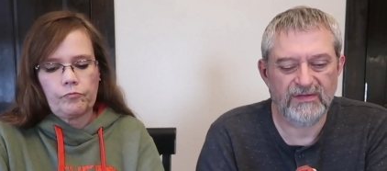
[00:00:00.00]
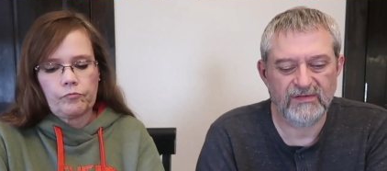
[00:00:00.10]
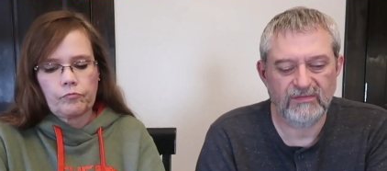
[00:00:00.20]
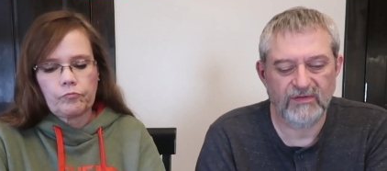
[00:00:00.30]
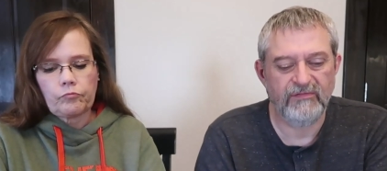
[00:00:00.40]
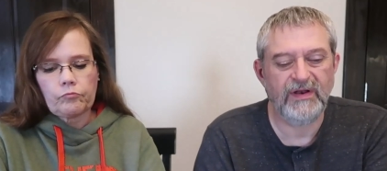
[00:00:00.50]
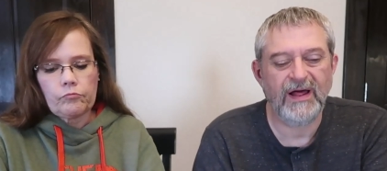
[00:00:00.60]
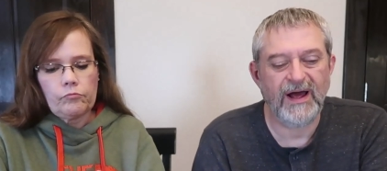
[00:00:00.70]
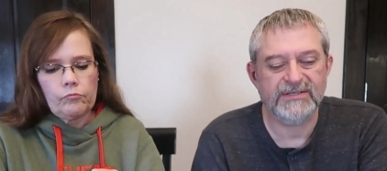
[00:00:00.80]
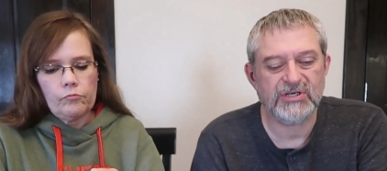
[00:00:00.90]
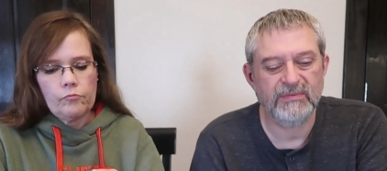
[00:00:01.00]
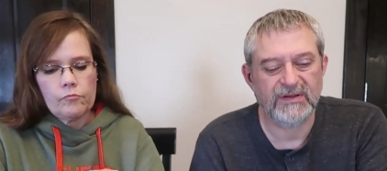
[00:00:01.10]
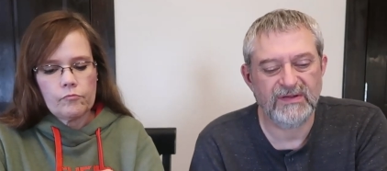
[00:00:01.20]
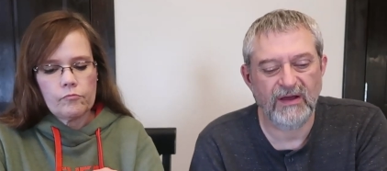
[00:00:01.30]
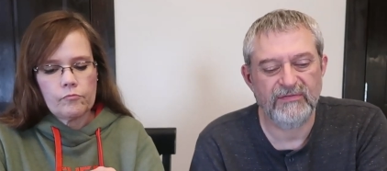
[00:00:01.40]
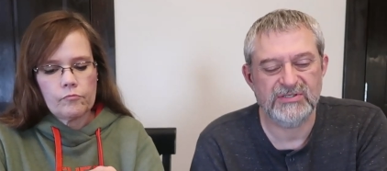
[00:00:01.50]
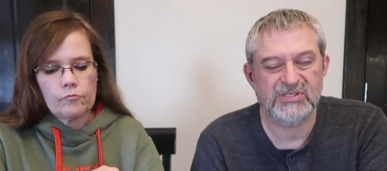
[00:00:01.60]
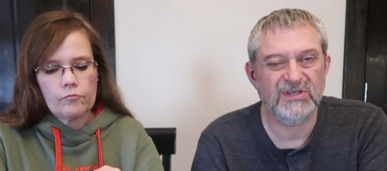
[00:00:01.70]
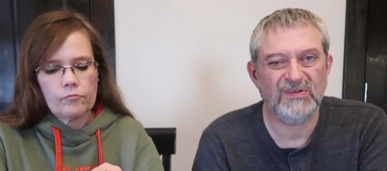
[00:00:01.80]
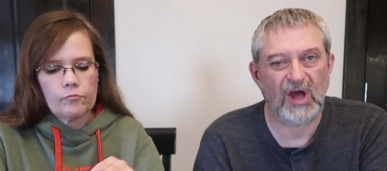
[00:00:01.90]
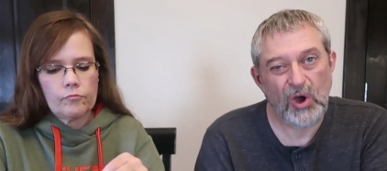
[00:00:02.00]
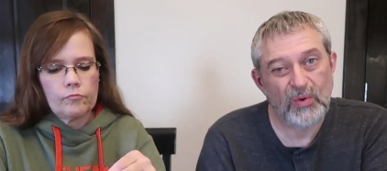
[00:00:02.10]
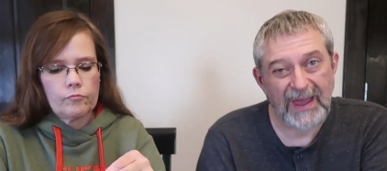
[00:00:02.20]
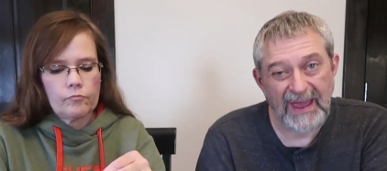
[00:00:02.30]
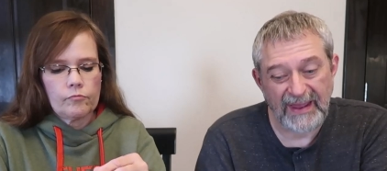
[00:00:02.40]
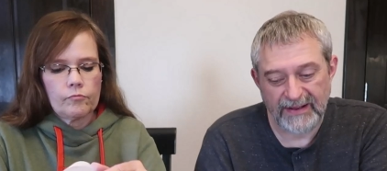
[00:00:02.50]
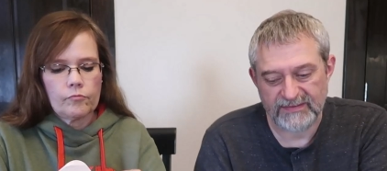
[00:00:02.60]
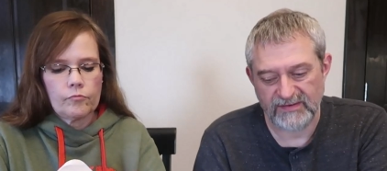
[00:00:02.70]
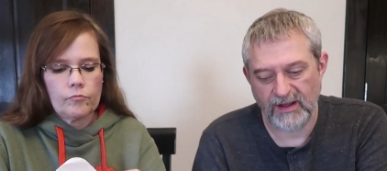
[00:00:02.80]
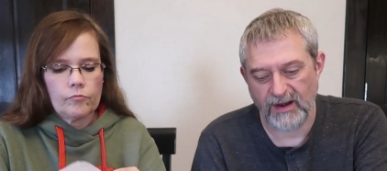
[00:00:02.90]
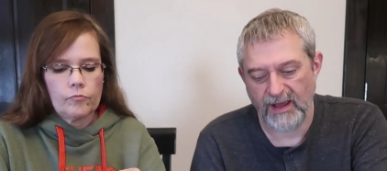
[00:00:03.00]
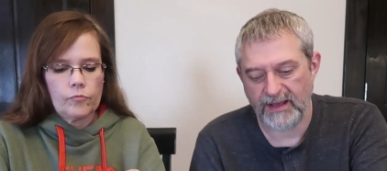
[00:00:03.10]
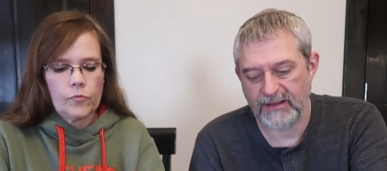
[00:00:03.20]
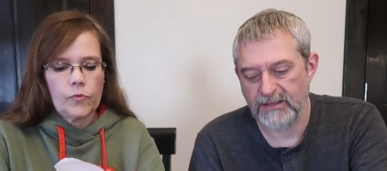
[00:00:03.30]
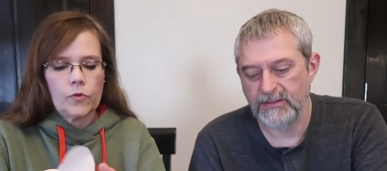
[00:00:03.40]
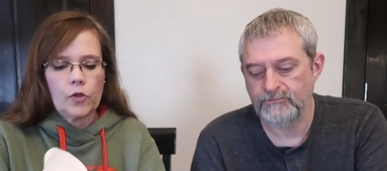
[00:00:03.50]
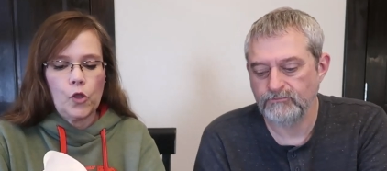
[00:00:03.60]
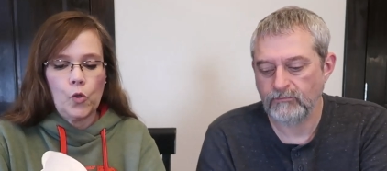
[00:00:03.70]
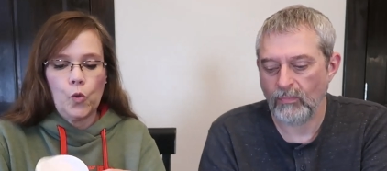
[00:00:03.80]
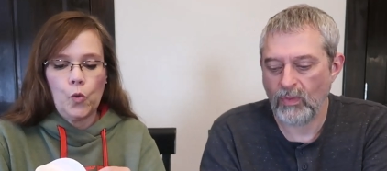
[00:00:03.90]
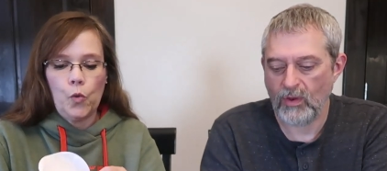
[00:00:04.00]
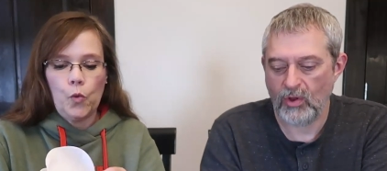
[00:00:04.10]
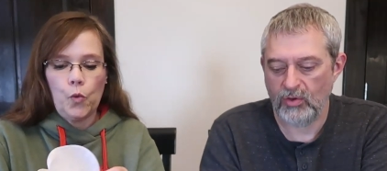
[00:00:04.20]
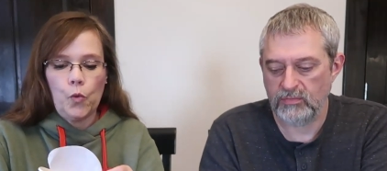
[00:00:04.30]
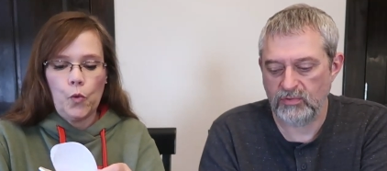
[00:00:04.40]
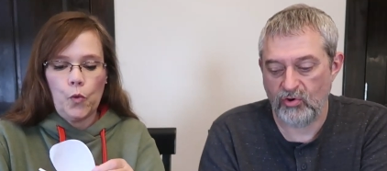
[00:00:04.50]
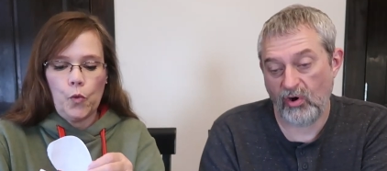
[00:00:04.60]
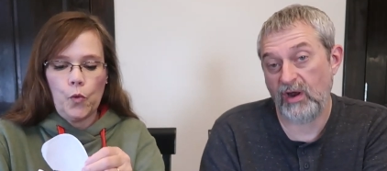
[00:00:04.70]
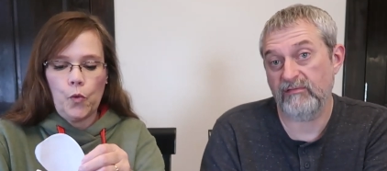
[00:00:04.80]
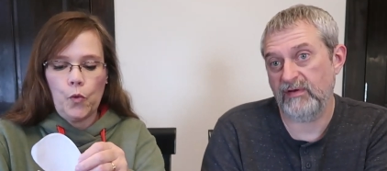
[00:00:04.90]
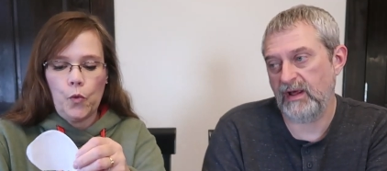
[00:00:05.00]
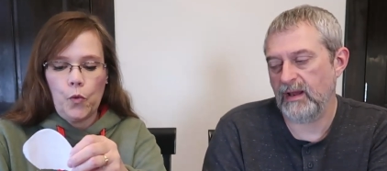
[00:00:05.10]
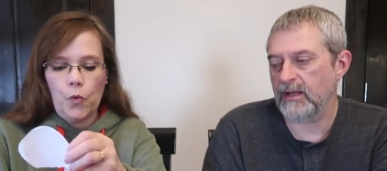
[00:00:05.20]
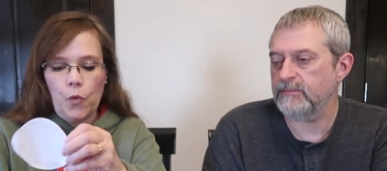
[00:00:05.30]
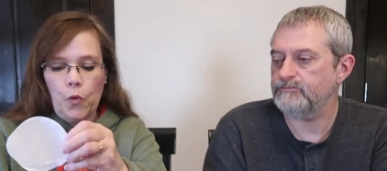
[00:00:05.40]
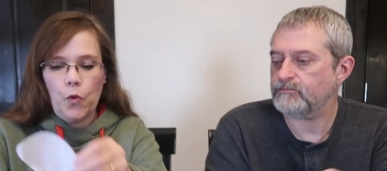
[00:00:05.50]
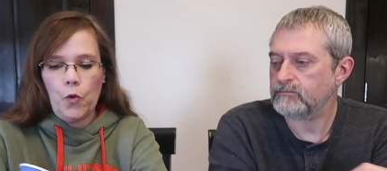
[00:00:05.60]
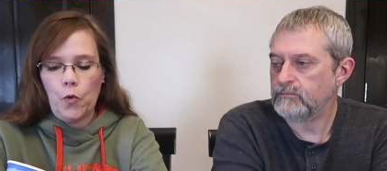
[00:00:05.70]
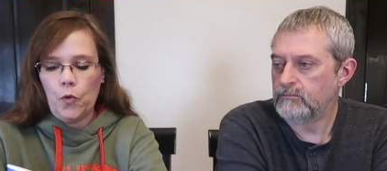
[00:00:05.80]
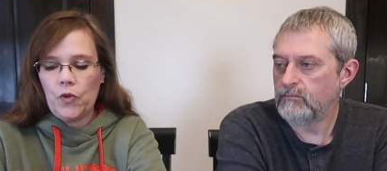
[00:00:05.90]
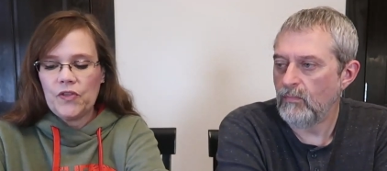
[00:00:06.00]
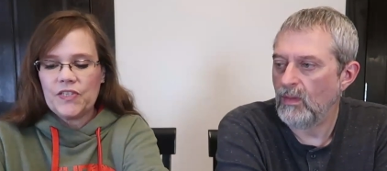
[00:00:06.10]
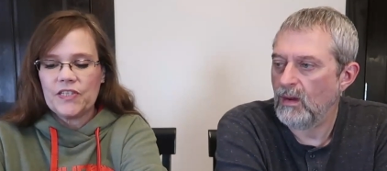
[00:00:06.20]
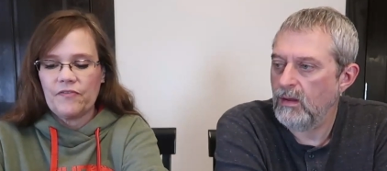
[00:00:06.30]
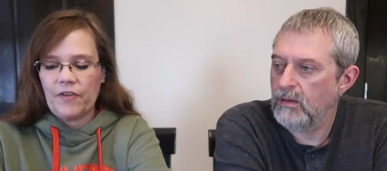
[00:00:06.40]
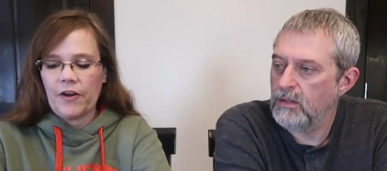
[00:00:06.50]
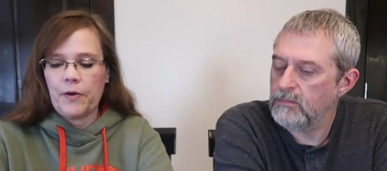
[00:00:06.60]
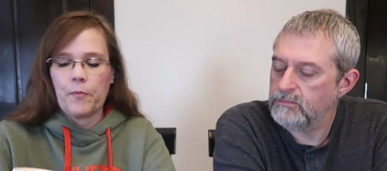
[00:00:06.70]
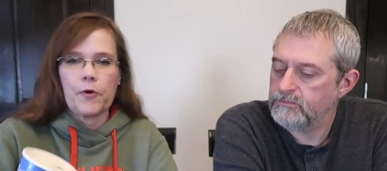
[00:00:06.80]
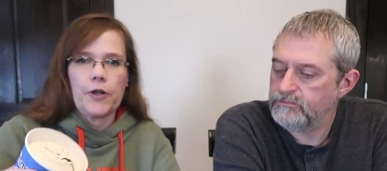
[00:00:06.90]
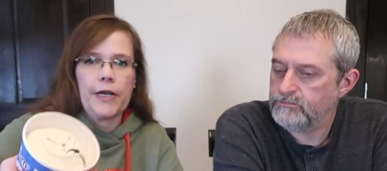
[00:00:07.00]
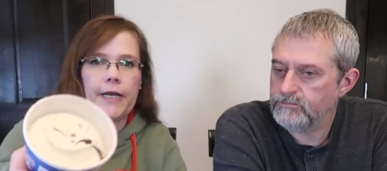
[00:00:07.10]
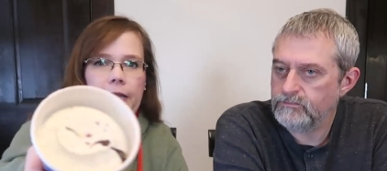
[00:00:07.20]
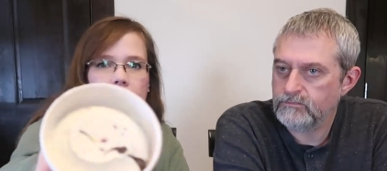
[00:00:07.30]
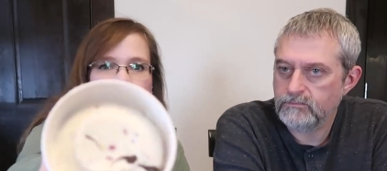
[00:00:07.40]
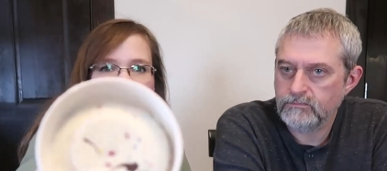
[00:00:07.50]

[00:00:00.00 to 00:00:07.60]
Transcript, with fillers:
Speaker 1: it's the vanilla ice cream itself is just okay. It's not like great vanilla.
Speaker 2: Ooh, this is very pretty.